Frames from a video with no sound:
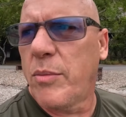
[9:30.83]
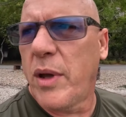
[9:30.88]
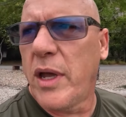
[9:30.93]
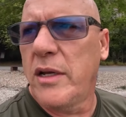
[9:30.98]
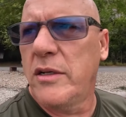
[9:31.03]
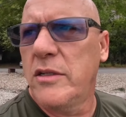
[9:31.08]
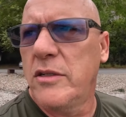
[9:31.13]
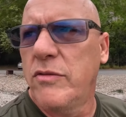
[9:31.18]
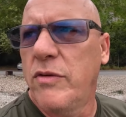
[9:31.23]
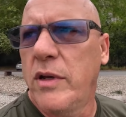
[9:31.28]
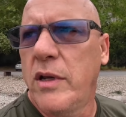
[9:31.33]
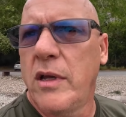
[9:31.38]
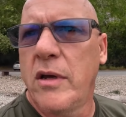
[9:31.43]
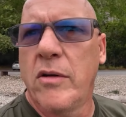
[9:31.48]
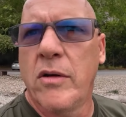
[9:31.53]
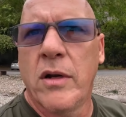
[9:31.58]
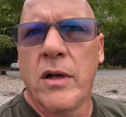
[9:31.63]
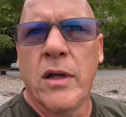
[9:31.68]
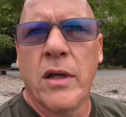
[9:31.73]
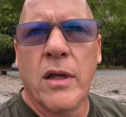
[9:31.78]
Paige's
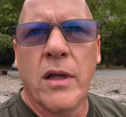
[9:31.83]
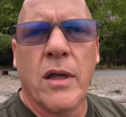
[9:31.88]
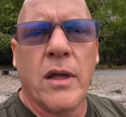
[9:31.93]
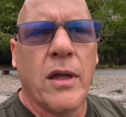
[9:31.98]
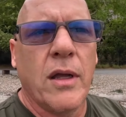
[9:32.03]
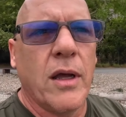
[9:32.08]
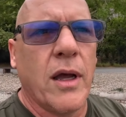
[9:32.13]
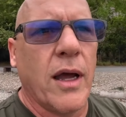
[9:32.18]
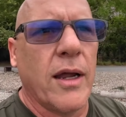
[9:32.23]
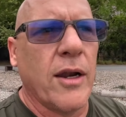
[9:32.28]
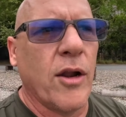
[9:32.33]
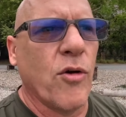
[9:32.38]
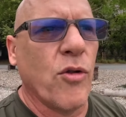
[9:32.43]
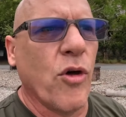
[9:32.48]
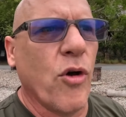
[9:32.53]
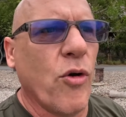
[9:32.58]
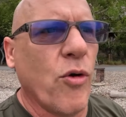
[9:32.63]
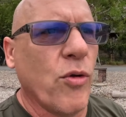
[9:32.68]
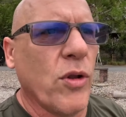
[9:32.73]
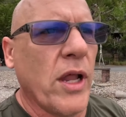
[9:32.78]
video. I know
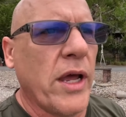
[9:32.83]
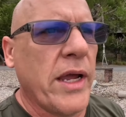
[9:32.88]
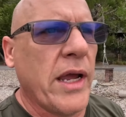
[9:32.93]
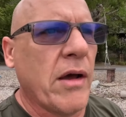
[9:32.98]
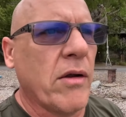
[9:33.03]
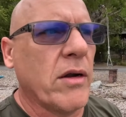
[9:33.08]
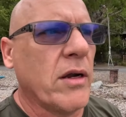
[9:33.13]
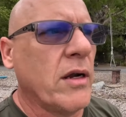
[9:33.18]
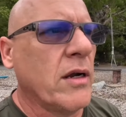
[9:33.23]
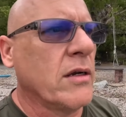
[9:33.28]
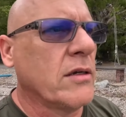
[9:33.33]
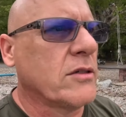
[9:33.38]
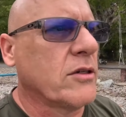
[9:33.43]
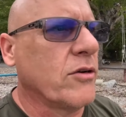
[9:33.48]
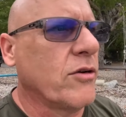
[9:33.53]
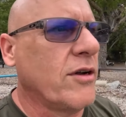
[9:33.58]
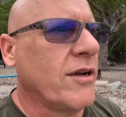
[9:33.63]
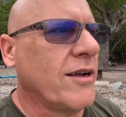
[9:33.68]
the whole layout here, so